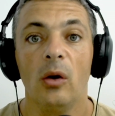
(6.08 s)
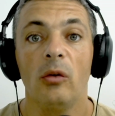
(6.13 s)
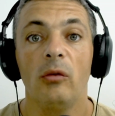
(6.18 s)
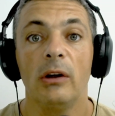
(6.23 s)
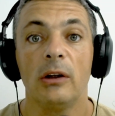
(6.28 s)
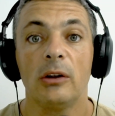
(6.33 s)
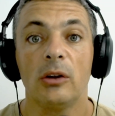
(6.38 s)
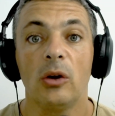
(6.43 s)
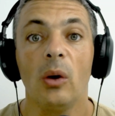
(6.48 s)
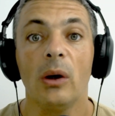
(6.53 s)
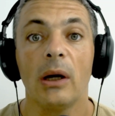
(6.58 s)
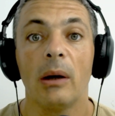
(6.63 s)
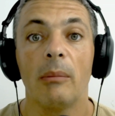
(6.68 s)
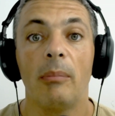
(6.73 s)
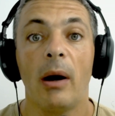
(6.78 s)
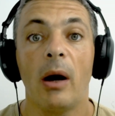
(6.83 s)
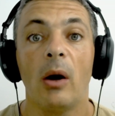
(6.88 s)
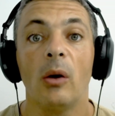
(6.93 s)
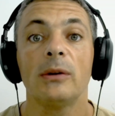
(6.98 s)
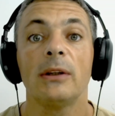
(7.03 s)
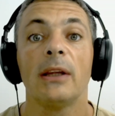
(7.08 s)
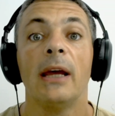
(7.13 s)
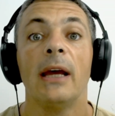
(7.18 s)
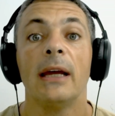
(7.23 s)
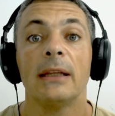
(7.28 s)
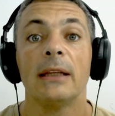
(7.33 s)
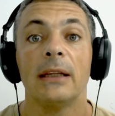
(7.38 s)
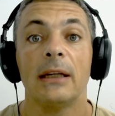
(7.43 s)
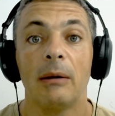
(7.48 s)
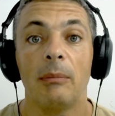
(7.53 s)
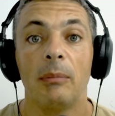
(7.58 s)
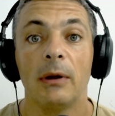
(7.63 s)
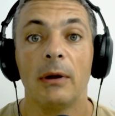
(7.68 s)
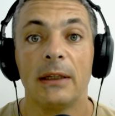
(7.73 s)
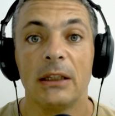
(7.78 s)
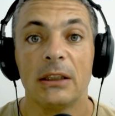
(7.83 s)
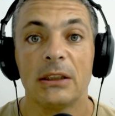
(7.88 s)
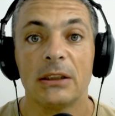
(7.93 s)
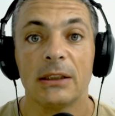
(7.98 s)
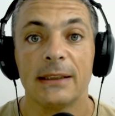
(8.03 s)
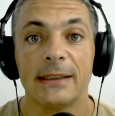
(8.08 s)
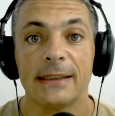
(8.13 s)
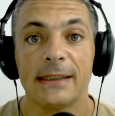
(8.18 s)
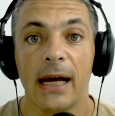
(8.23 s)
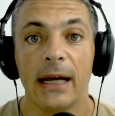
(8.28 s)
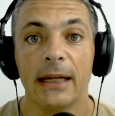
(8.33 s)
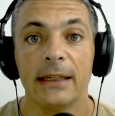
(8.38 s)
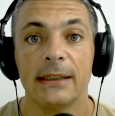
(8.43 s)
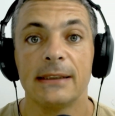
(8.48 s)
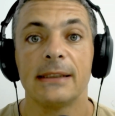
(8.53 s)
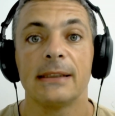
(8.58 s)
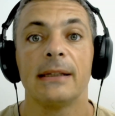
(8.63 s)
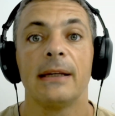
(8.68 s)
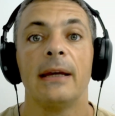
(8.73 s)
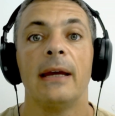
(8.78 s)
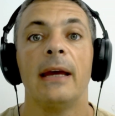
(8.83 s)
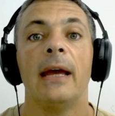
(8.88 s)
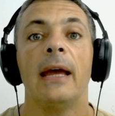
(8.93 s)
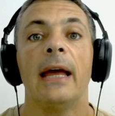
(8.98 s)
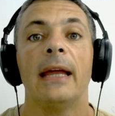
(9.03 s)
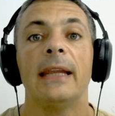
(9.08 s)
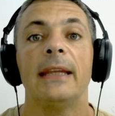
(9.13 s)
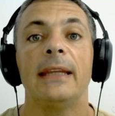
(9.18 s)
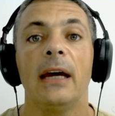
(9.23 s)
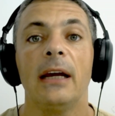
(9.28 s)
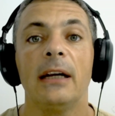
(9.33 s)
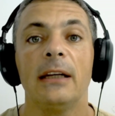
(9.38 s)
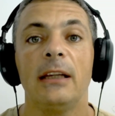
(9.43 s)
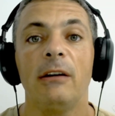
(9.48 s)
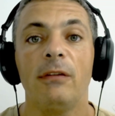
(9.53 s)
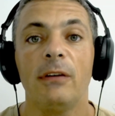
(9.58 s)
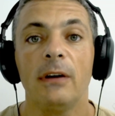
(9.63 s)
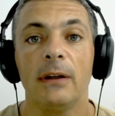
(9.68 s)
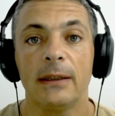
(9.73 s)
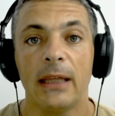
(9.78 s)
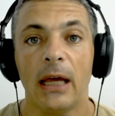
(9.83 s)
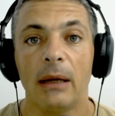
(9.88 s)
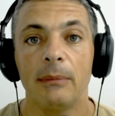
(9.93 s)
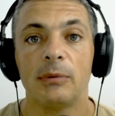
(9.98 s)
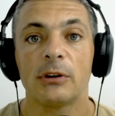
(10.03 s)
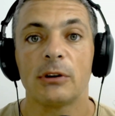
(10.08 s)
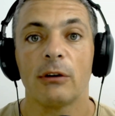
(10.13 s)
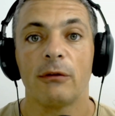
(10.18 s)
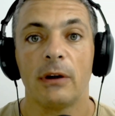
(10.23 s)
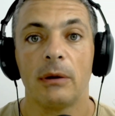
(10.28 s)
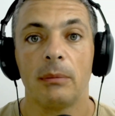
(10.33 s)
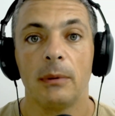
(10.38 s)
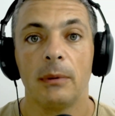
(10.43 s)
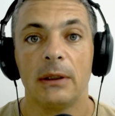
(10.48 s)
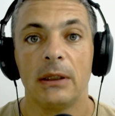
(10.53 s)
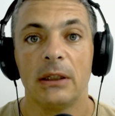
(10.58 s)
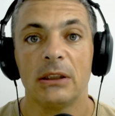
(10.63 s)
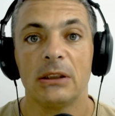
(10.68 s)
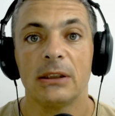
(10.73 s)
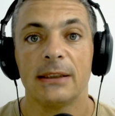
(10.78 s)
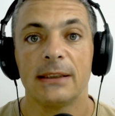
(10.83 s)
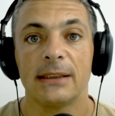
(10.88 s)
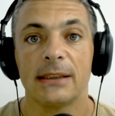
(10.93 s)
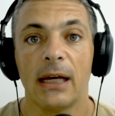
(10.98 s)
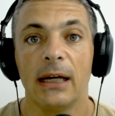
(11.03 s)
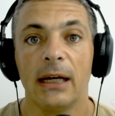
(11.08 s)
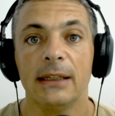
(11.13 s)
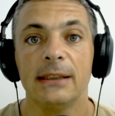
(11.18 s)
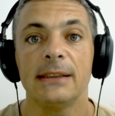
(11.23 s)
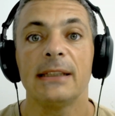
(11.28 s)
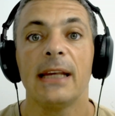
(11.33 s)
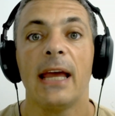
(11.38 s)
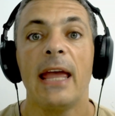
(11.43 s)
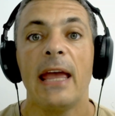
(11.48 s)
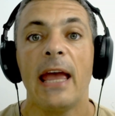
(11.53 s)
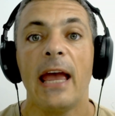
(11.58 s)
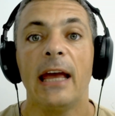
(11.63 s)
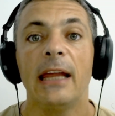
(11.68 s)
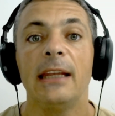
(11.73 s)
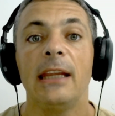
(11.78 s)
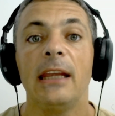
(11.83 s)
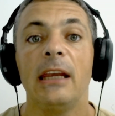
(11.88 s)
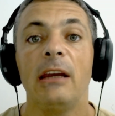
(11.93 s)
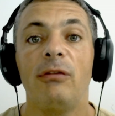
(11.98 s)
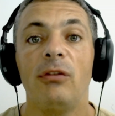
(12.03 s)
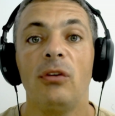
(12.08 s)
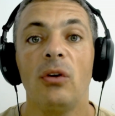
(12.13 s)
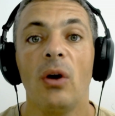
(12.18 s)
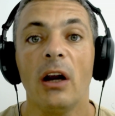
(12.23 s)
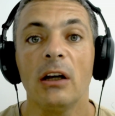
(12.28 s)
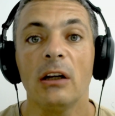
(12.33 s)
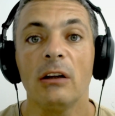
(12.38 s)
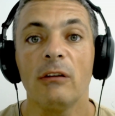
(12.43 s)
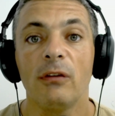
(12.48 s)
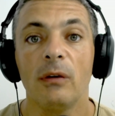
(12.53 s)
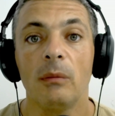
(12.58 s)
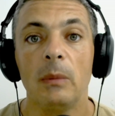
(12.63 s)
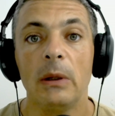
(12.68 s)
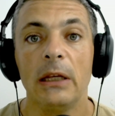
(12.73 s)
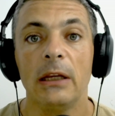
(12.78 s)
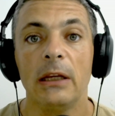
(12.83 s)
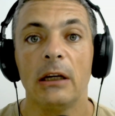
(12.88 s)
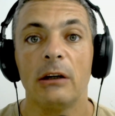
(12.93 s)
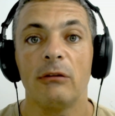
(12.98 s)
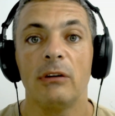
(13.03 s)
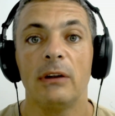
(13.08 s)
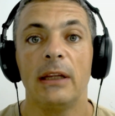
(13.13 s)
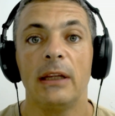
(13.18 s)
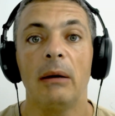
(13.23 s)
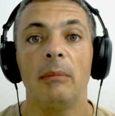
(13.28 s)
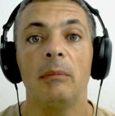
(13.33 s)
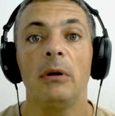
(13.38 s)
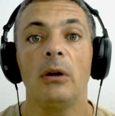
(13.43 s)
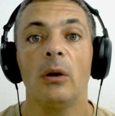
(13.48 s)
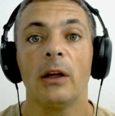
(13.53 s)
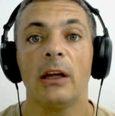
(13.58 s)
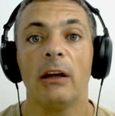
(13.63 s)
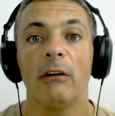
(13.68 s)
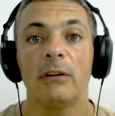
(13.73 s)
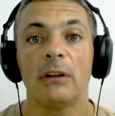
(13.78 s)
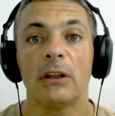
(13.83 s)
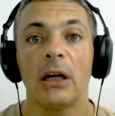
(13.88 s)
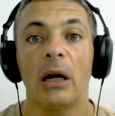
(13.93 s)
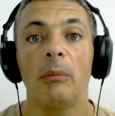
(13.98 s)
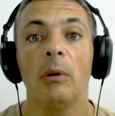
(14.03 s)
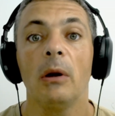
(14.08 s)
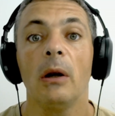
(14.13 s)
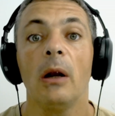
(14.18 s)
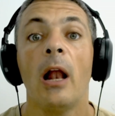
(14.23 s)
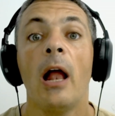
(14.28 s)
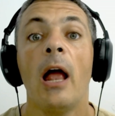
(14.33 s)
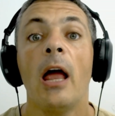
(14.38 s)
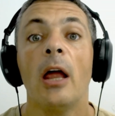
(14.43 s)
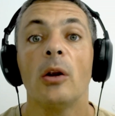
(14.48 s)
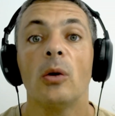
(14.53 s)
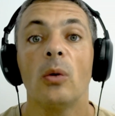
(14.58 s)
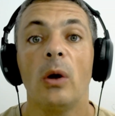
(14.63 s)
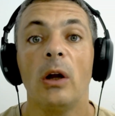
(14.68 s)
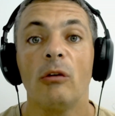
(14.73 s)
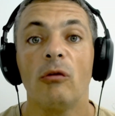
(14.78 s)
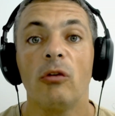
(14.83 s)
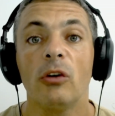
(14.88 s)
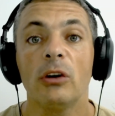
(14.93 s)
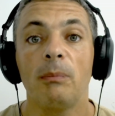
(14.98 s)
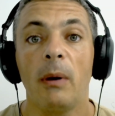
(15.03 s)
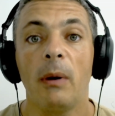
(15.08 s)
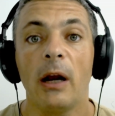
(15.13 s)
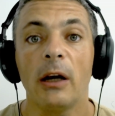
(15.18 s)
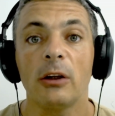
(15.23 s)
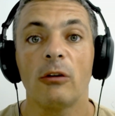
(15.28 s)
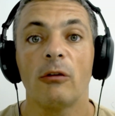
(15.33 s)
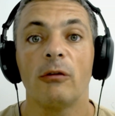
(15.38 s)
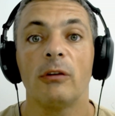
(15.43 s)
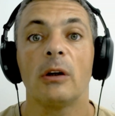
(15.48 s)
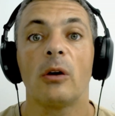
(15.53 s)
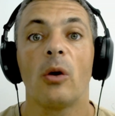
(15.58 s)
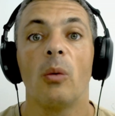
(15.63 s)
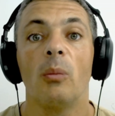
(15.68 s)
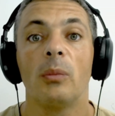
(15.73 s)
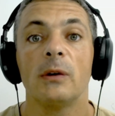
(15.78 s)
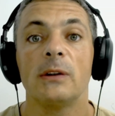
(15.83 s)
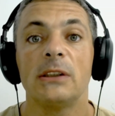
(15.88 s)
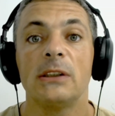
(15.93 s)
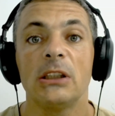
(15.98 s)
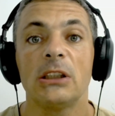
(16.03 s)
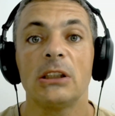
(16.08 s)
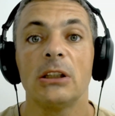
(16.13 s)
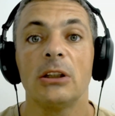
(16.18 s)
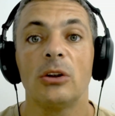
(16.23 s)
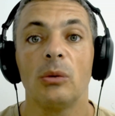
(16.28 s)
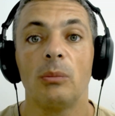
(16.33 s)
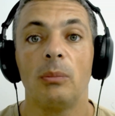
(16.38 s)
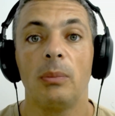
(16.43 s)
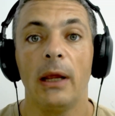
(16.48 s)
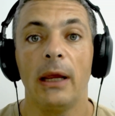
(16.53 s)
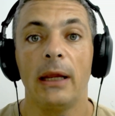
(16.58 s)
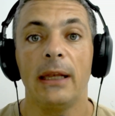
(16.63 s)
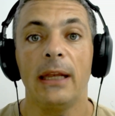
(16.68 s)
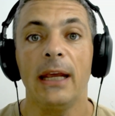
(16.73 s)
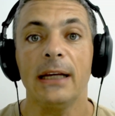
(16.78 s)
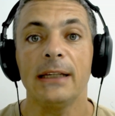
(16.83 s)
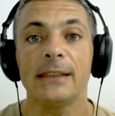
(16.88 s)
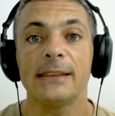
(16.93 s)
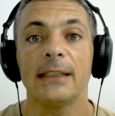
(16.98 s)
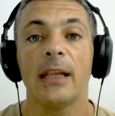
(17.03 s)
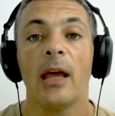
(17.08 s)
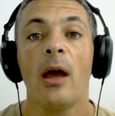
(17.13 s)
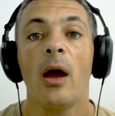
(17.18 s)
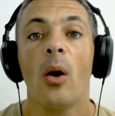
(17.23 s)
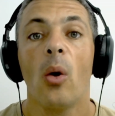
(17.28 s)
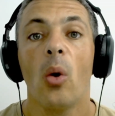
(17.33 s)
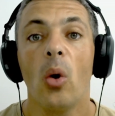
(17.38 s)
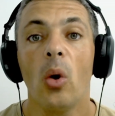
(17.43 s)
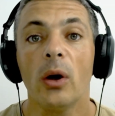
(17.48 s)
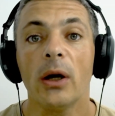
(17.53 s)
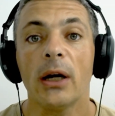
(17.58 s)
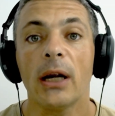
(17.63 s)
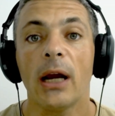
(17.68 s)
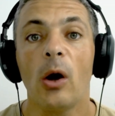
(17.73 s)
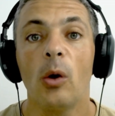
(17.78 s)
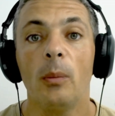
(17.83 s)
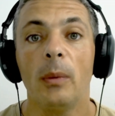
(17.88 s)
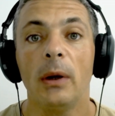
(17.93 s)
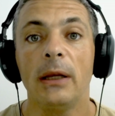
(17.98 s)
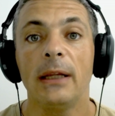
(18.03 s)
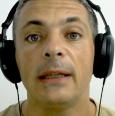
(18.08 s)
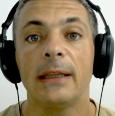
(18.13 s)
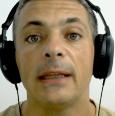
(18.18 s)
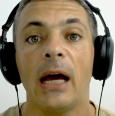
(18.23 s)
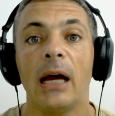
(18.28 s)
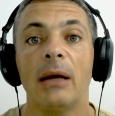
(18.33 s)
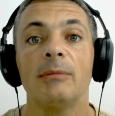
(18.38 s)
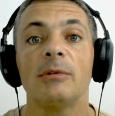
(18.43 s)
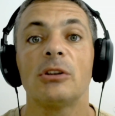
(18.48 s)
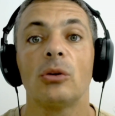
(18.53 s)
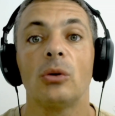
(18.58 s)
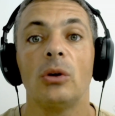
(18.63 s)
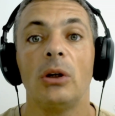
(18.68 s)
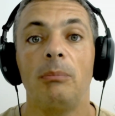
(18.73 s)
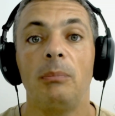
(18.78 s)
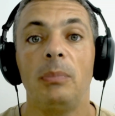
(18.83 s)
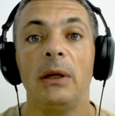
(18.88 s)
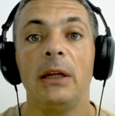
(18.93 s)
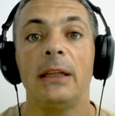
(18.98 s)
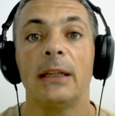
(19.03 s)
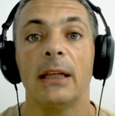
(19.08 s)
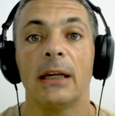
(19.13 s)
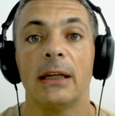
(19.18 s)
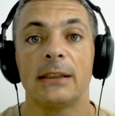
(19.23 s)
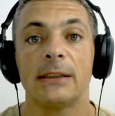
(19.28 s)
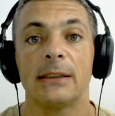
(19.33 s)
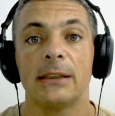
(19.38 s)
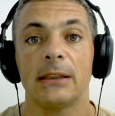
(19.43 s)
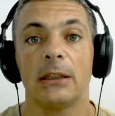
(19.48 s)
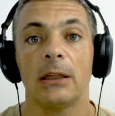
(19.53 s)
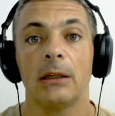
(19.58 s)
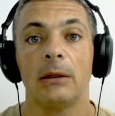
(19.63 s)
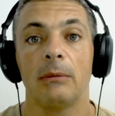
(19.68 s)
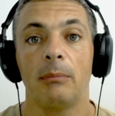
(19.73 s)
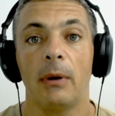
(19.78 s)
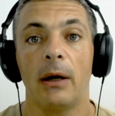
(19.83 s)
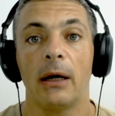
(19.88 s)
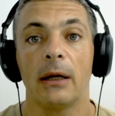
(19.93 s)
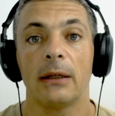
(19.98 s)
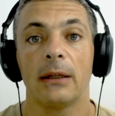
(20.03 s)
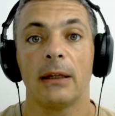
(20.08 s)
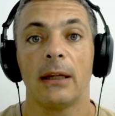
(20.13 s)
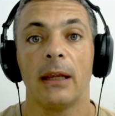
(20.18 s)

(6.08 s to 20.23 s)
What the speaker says: we'll talk about the repetition signs. There are different types of repetition signs, and if you aren't familiar with them, you'll have trouble knowing what part of the composition to play next or how many times to repeat a certain part.